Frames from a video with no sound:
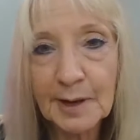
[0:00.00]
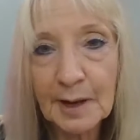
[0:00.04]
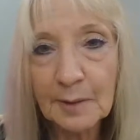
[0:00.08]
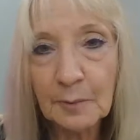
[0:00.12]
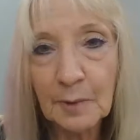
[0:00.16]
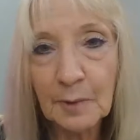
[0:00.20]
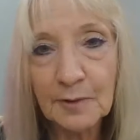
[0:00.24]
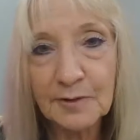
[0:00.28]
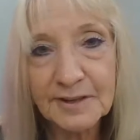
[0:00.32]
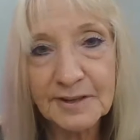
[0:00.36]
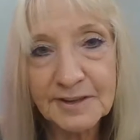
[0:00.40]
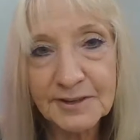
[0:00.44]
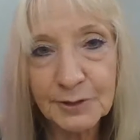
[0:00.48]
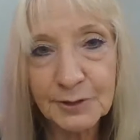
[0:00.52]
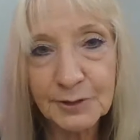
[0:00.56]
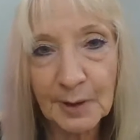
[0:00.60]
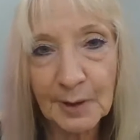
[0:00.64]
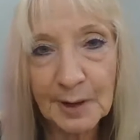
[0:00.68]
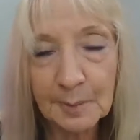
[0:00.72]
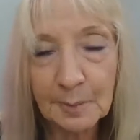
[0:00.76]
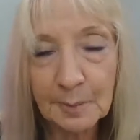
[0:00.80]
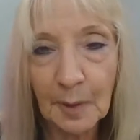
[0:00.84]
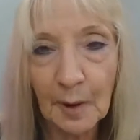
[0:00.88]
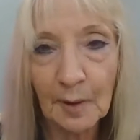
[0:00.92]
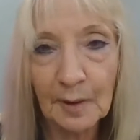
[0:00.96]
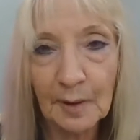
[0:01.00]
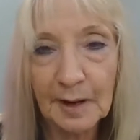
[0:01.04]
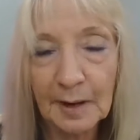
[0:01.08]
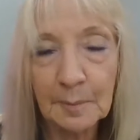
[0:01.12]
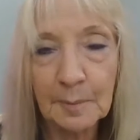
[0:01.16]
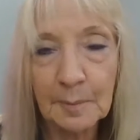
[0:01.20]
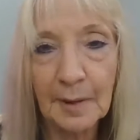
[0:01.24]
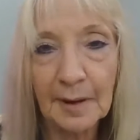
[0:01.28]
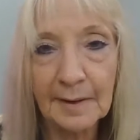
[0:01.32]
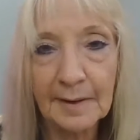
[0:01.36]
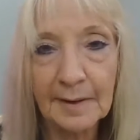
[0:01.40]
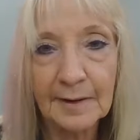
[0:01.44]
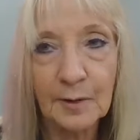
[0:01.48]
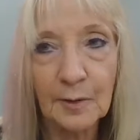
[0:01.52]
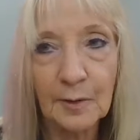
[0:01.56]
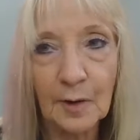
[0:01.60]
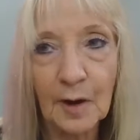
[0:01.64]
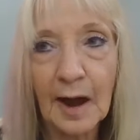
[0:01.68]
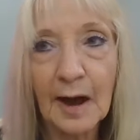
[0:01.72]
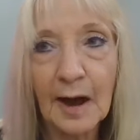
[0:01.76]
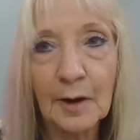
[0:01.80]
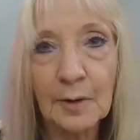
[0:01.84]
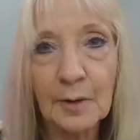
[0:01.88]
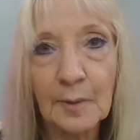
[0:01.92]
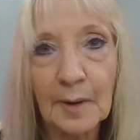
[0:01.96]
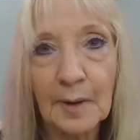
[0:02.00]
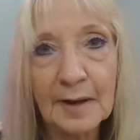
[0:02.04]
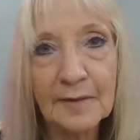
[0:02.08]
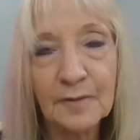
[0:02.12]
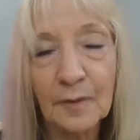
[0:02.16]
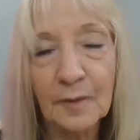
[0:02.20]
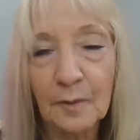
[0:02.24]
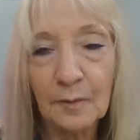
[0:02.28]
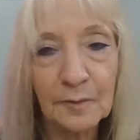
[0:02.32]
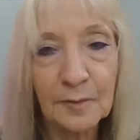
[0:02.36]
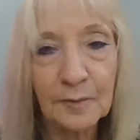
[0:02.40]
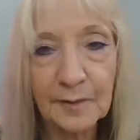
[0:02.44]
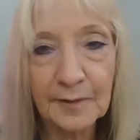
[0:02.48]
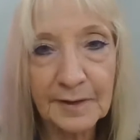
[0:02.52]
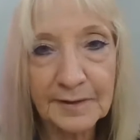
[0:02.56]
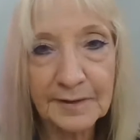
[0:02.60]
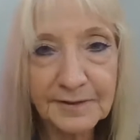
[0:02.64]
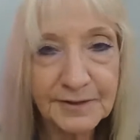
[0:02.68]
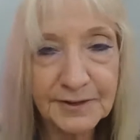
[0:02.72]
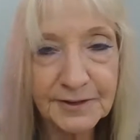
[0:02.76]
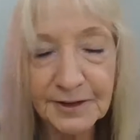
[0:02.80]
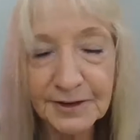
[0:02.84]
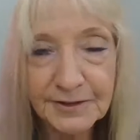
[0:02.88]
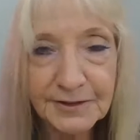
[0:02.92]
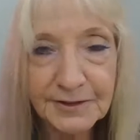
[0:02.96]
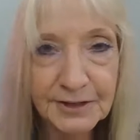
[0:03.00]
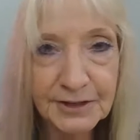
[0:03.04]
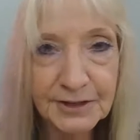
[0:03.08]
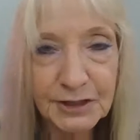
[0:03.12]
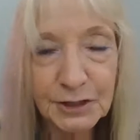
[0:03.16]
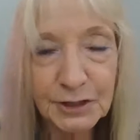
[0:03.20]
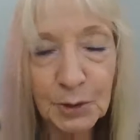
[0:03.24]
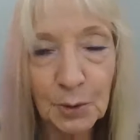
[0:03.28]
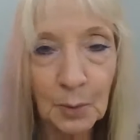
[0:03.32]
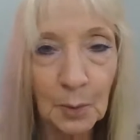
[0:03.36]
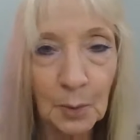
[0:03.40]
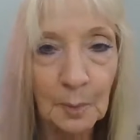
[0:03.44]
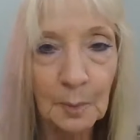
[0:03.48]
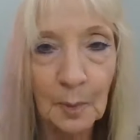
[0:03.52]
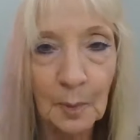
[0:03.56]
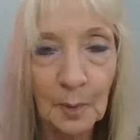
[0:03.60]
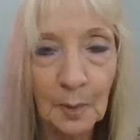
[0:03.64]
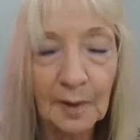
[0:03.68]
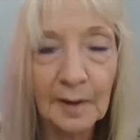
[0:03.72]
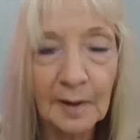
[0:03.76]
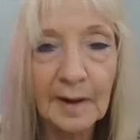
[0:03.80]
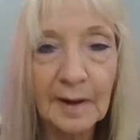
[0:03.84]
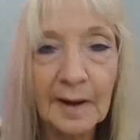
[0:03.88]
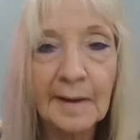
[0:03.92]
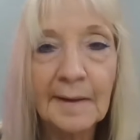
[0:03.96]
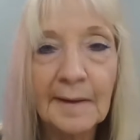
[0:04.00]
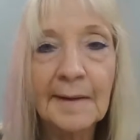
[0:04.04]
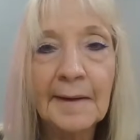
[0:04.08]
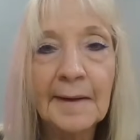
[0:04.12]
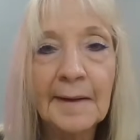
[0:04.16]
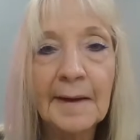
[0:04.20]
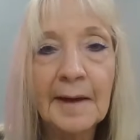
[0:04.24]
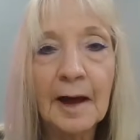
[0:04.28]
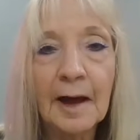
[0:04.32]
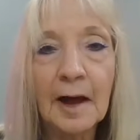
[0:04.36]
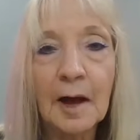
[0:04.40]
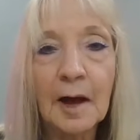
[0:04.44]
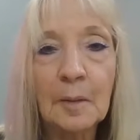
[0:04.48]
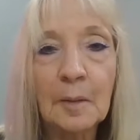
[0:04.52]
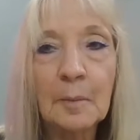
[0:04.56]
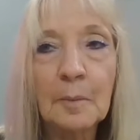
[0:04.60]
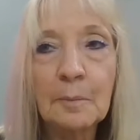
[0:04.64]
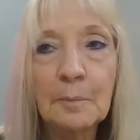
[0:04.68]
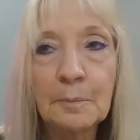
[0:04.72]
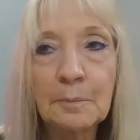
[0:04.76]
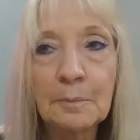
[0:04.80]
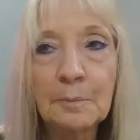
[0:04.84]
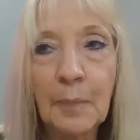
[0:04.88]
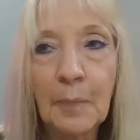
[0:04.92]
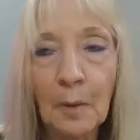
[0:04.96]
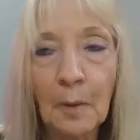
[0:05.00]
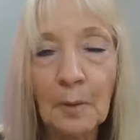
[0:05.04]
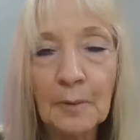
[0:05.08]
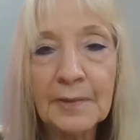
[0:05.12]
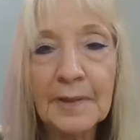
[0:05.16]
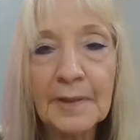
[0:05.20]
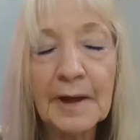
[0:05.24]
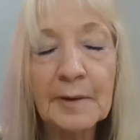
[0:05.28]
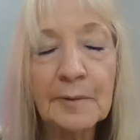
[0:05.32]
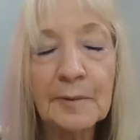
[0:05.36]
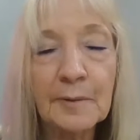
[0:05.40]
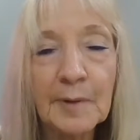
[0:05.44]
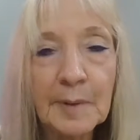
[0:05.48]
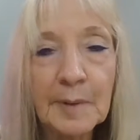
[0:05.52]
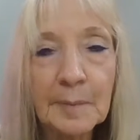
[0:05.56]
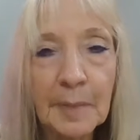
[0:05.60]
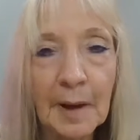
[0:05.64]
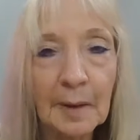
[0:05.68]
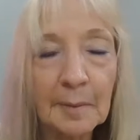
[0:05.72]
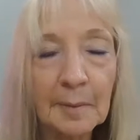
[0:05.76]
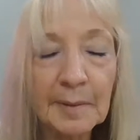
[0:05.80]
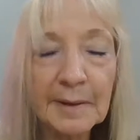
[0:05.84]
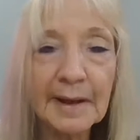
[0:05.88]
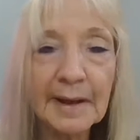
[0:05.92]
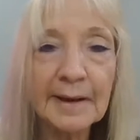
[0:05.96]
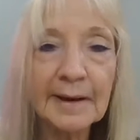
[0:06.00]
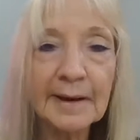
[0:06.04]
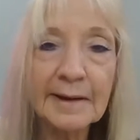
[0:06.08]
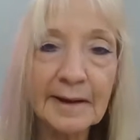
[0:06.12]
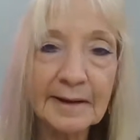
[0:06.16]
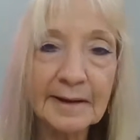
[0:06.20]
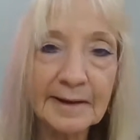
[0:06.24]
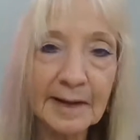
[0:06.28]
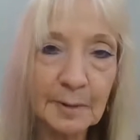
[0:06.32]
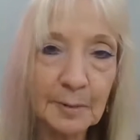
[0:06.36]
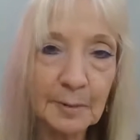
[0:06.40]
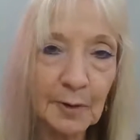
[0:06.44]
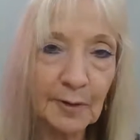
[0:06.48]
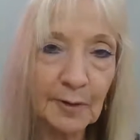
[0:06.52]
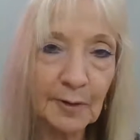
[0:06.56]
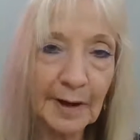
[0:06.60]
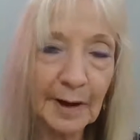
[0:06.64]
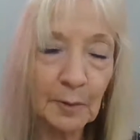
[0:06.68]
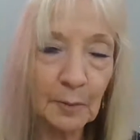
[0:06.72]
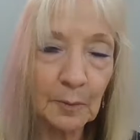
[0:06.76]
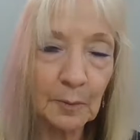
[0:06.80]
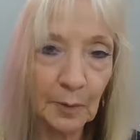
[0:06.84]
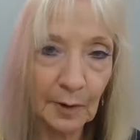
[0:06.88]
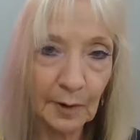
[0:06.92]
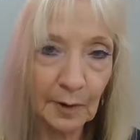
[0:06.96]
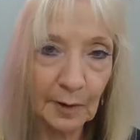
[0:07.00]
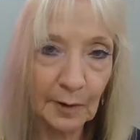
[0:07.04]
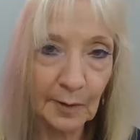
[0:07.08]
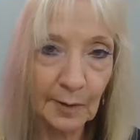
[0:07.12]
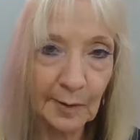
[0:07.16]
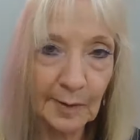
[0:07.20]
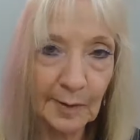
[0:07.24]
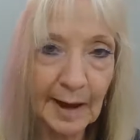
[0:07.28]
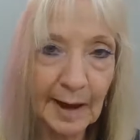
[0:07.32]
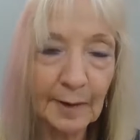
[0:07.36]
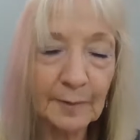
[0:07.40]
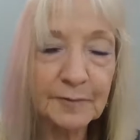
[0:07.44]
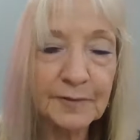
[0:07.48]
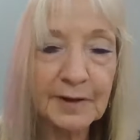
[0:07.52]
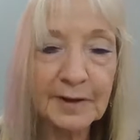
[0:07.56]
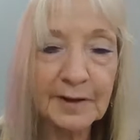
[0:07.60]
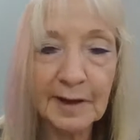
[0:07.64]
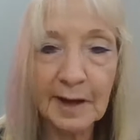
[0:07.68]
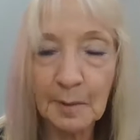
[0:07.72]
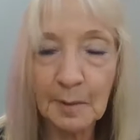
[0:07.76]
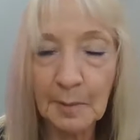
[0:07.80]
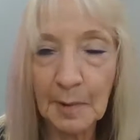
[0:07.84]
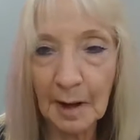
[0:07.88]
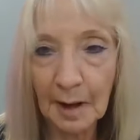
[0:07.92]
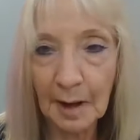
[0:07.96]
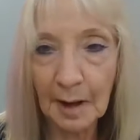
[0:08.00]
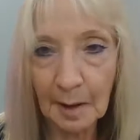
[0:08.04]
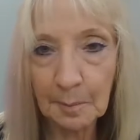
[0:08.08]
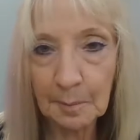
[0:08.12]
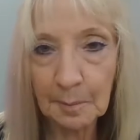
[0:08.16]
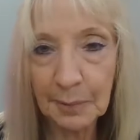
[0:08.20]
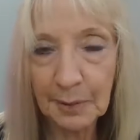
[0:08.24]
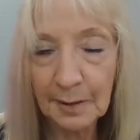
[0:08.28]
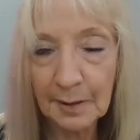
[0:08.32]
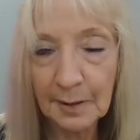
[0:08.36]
where's the straight party button, or how do I vote for the Justice School Board? Both a Republican and a Democrat worker have to come up